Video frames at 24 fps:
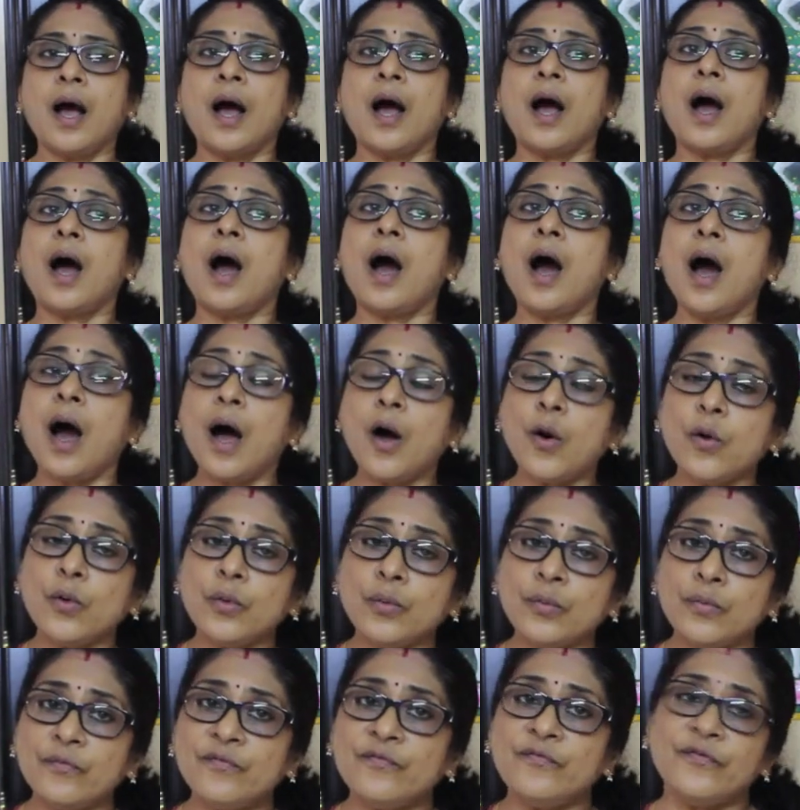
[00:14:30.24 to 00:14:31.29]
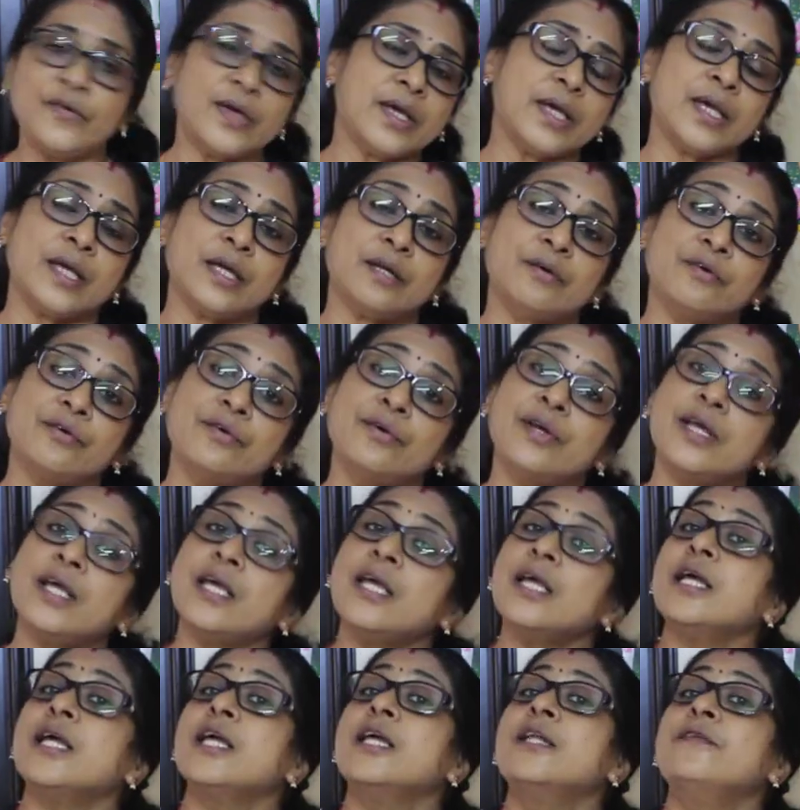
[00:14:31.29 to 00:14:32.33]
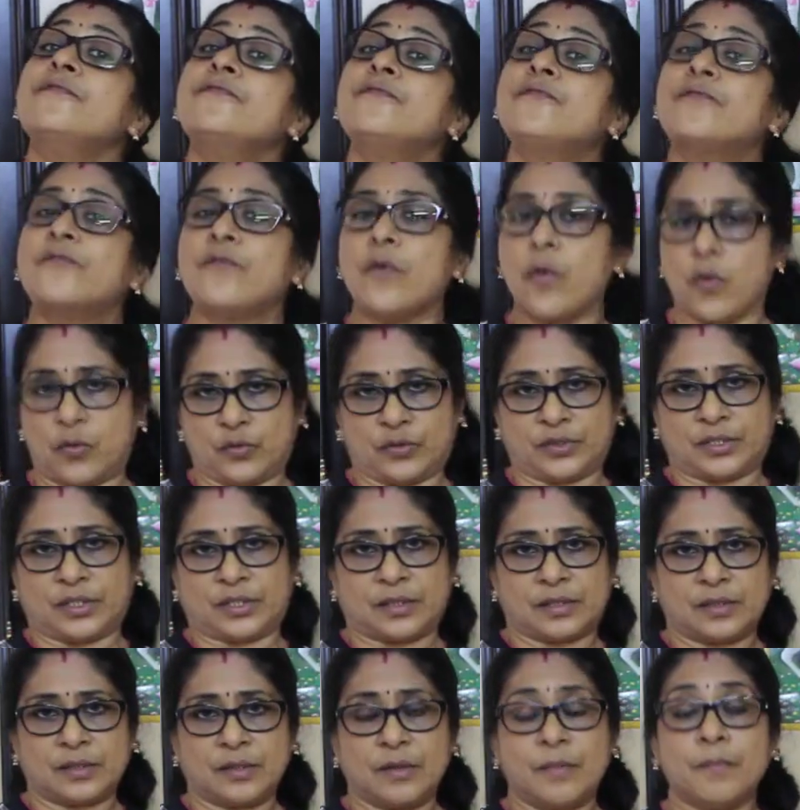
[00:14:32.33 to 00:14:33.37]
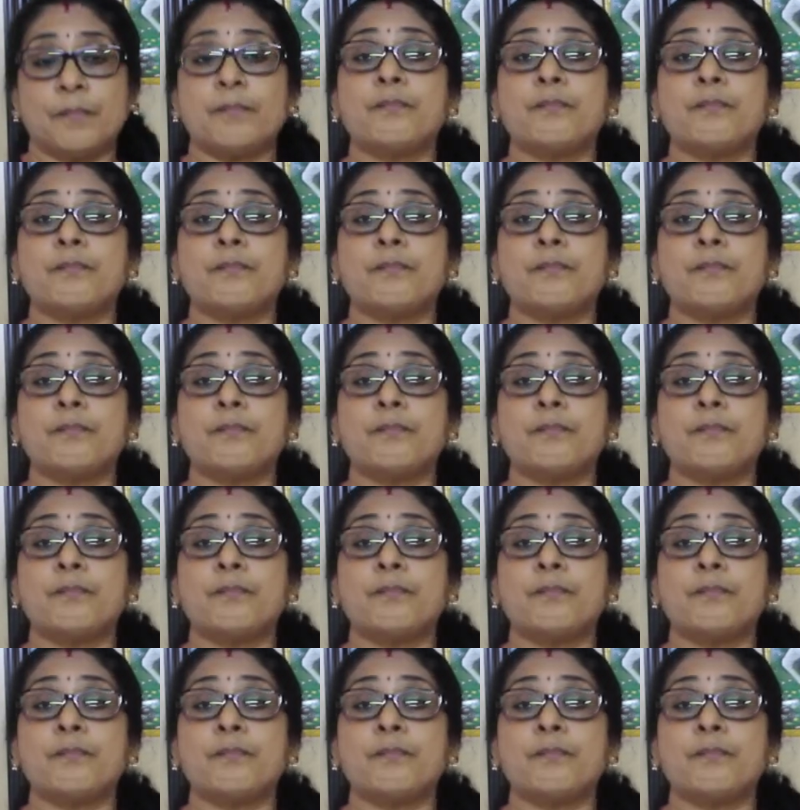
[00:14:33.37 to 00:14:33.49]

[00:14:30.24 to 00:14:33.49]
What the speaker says: how we reinforce